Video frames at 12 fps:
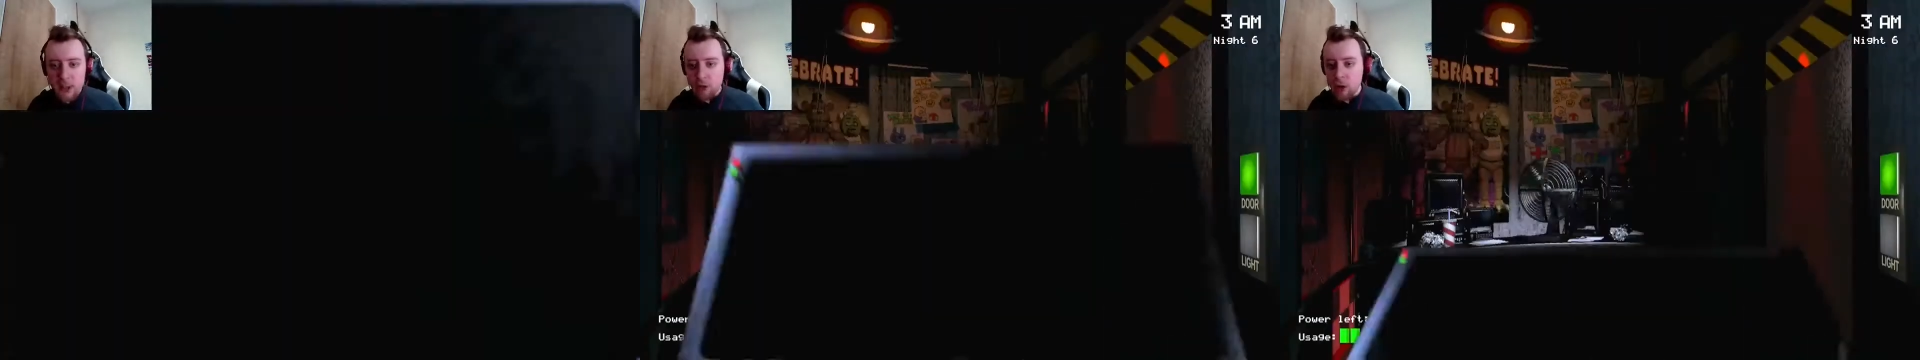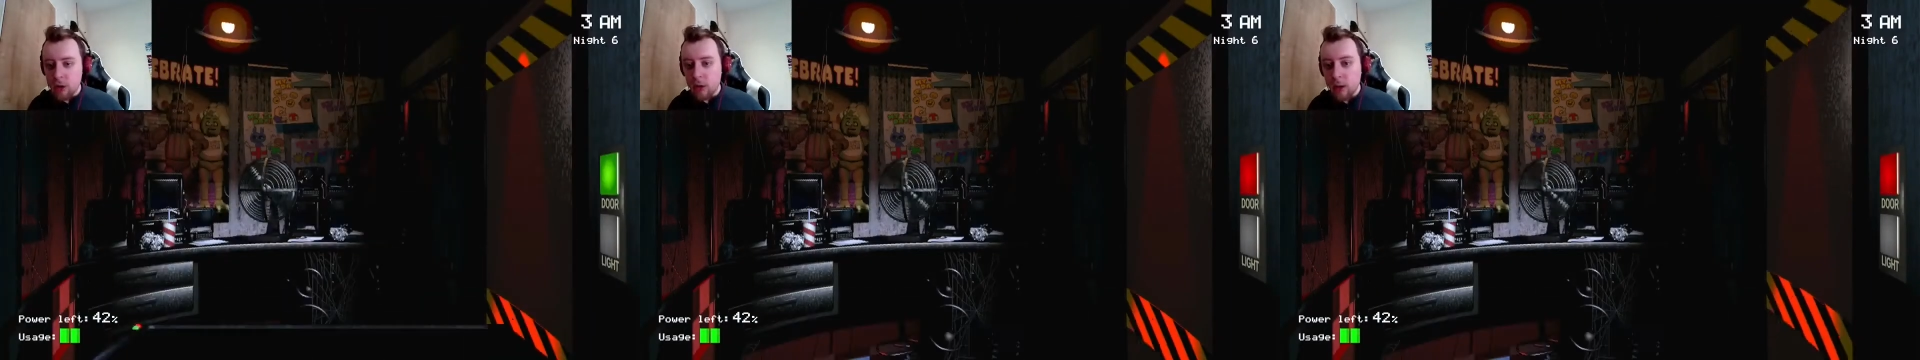
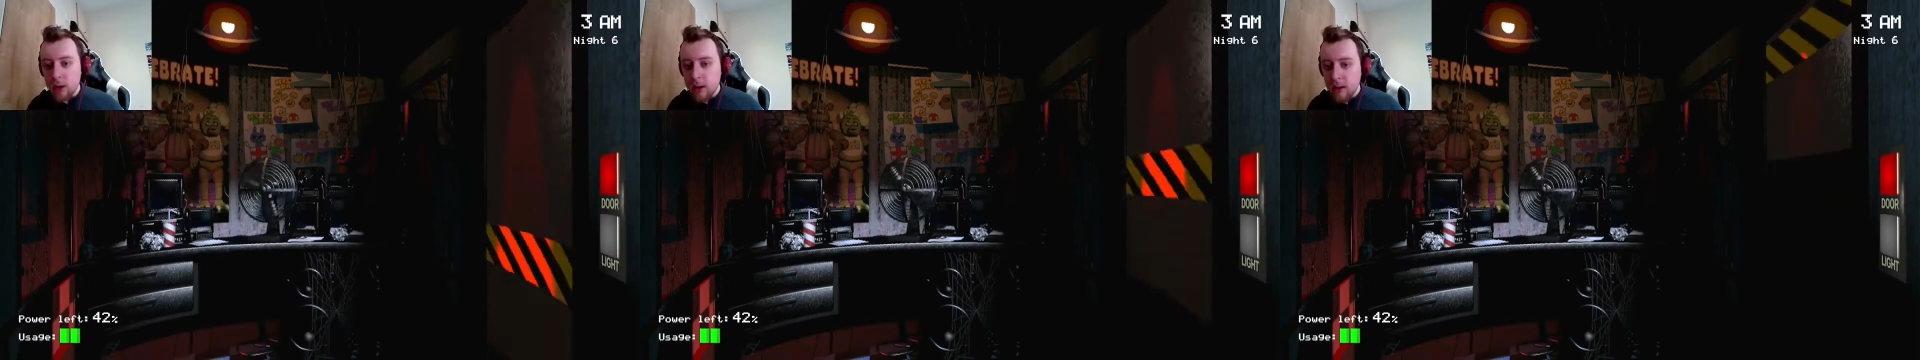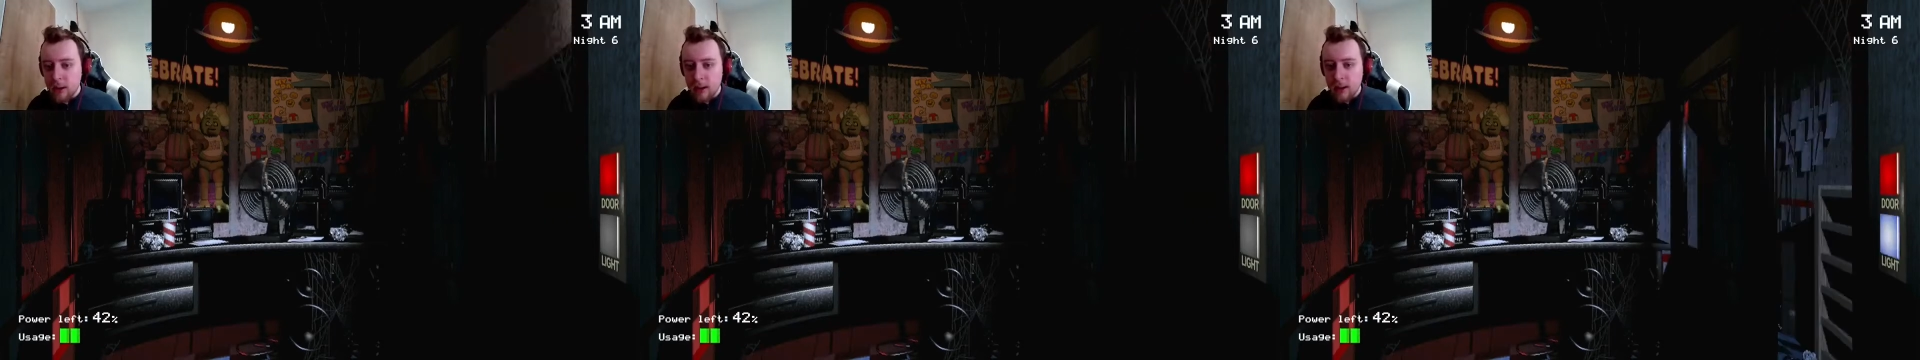run,
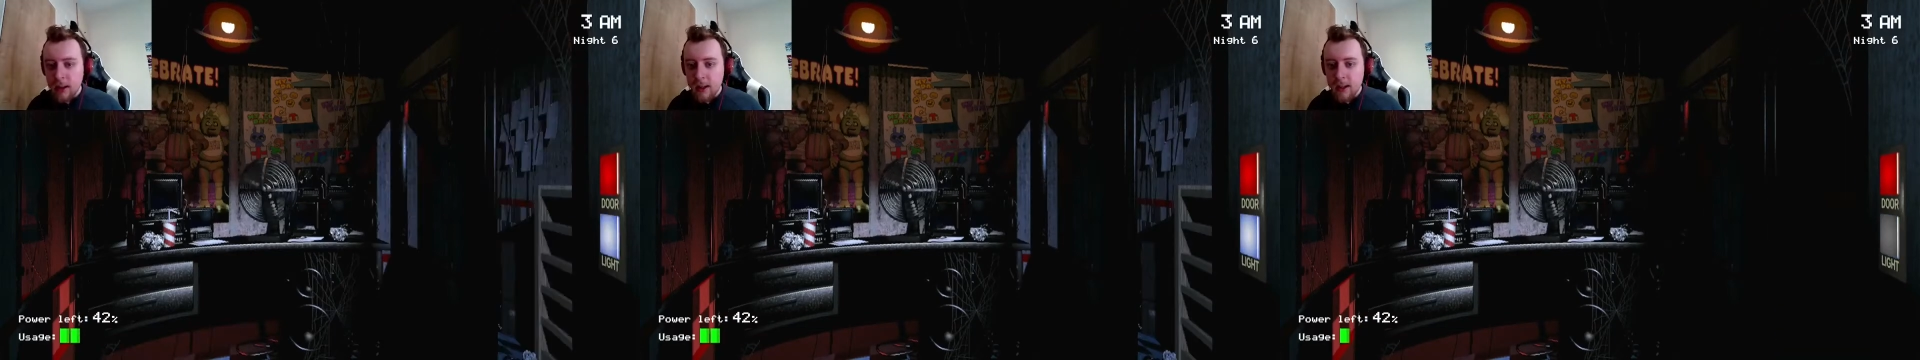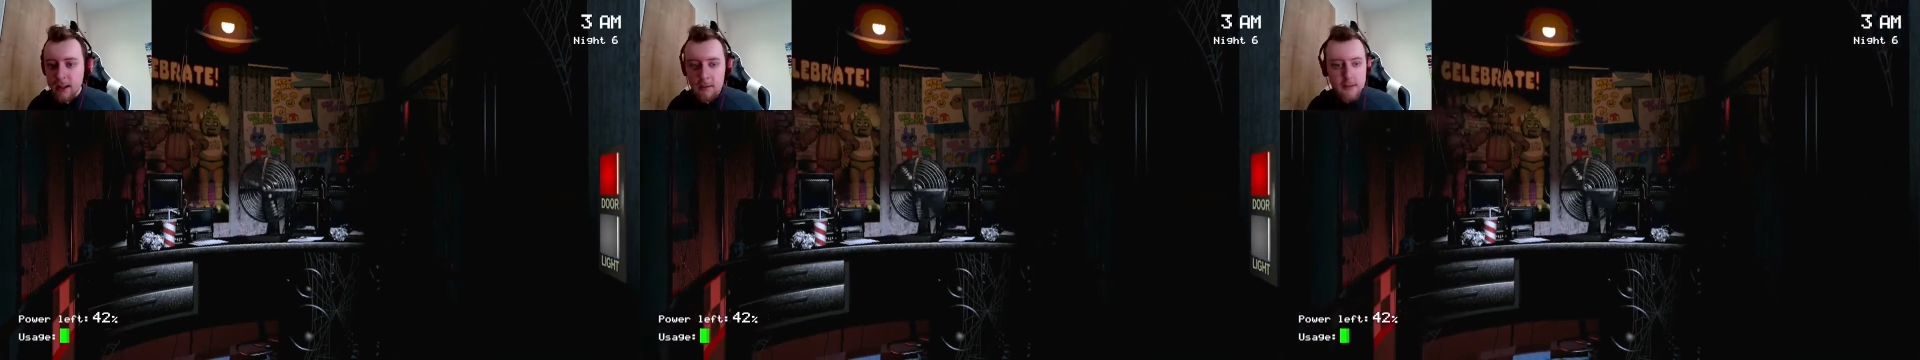
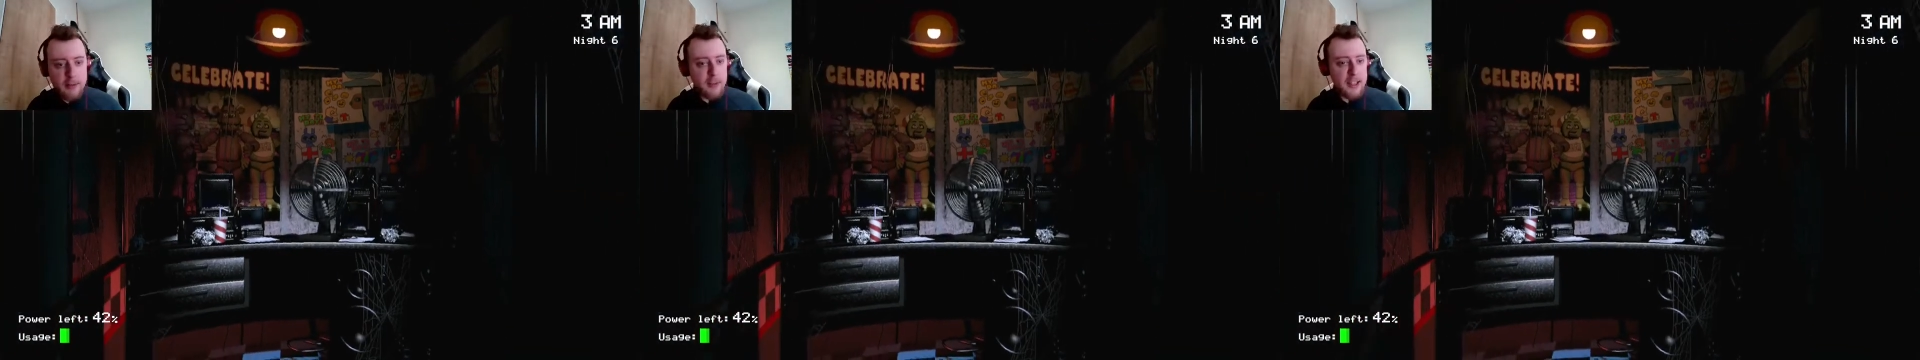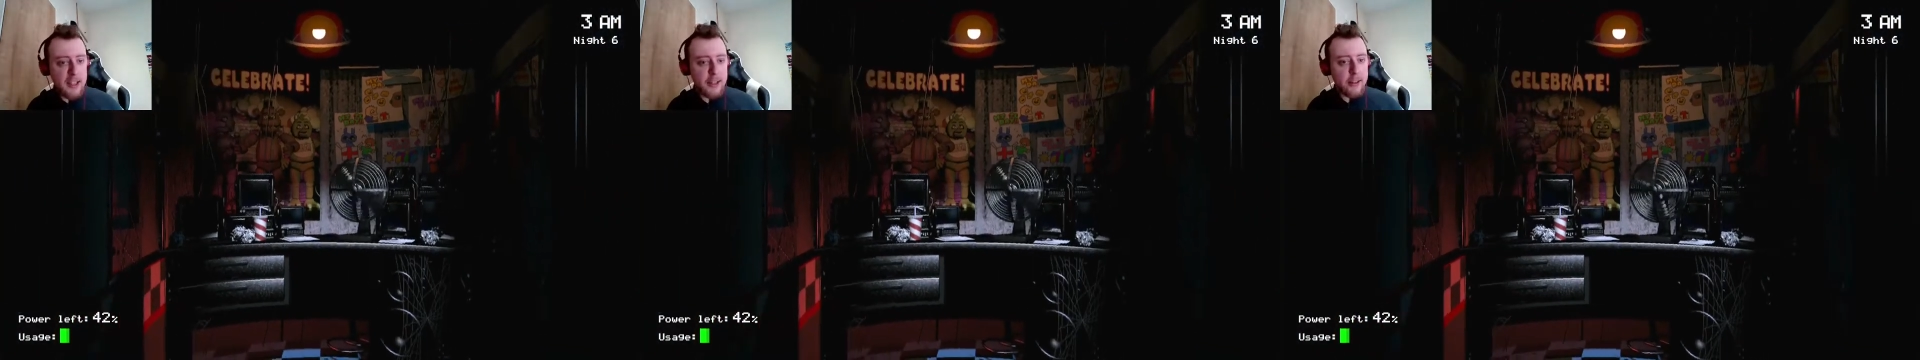and it was
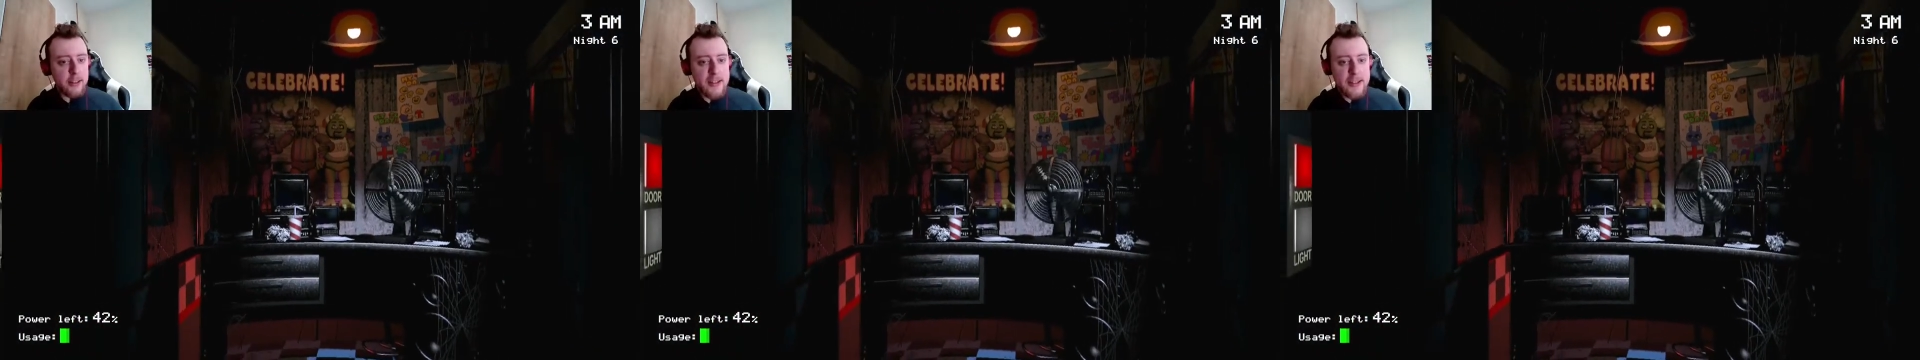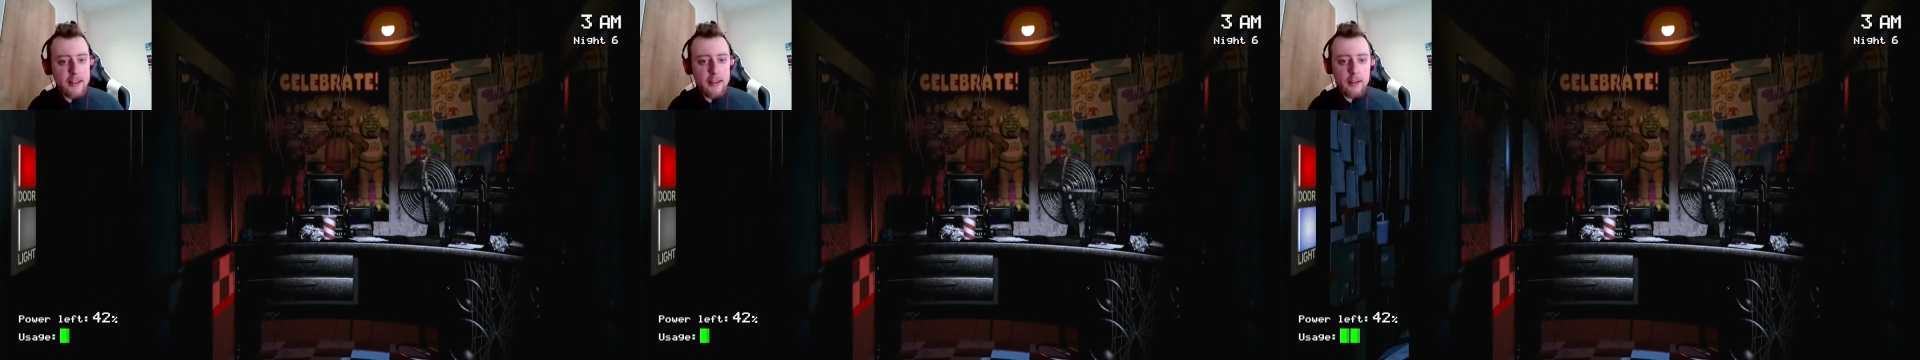ridiculous.